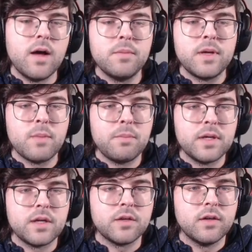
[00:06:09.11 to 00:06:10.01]
He might be
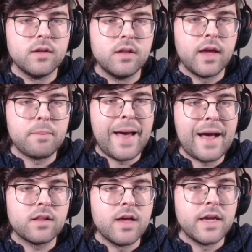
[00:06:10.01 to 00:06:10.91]
a good like
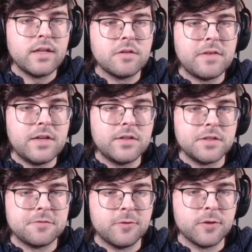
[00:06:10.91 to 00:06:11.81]
backline defender
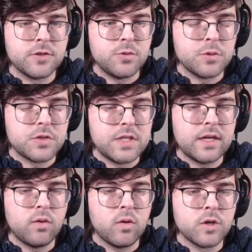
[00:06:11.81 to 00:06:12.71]
for Super
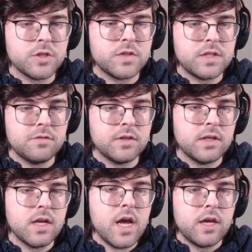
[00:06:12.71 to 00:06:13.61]
Sneak, or just
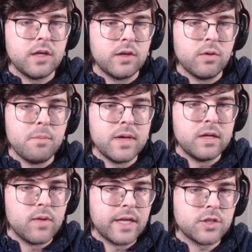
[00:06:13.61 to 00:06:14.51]
even a
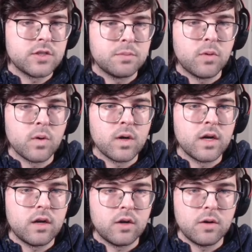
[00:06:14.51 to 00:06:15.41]
mid-range
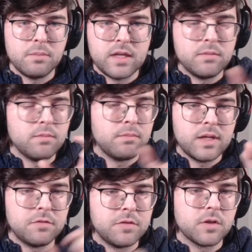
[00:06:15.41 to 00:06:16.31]
support or mid
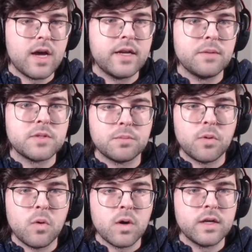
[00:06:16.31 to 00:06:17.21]
of your lineup
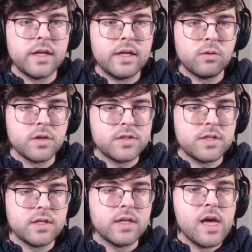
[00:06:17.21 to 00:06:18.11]
support in order
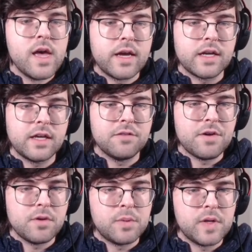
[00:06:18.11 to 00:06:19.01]
to kind of give
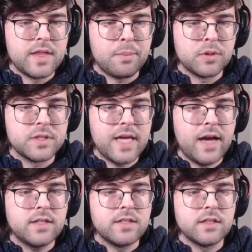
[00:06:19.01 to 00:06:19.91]
everybody that
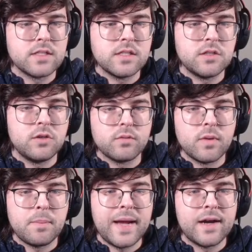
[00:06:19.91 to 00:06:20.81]
protect and continue to
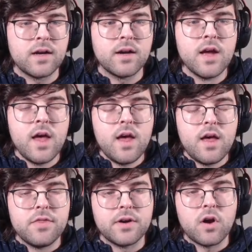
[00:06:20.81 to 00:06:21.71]
repair
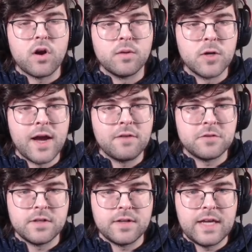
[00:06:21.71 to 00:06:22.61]
their armor
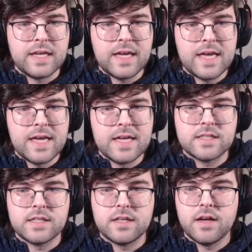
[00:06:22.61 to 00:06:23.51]
after they're getting
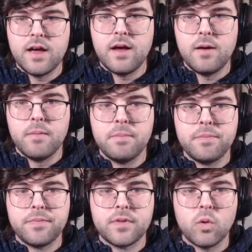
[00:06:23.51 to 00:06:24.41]
hit.
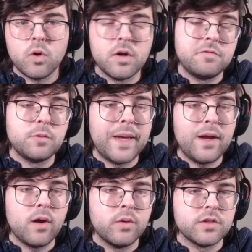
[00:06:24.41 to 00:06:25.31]
Or if you
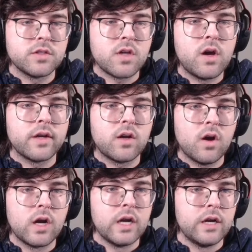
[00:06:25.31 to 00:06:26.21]
pair it with a taunt
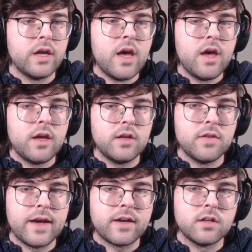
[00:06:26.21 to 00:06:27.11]
card,
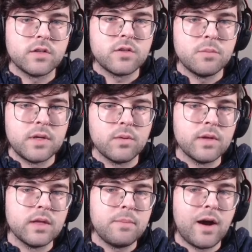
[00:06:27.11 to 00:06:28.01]
that could also be a
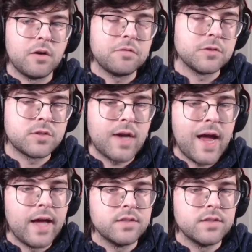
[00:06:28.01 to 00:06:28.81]
really powerful strat.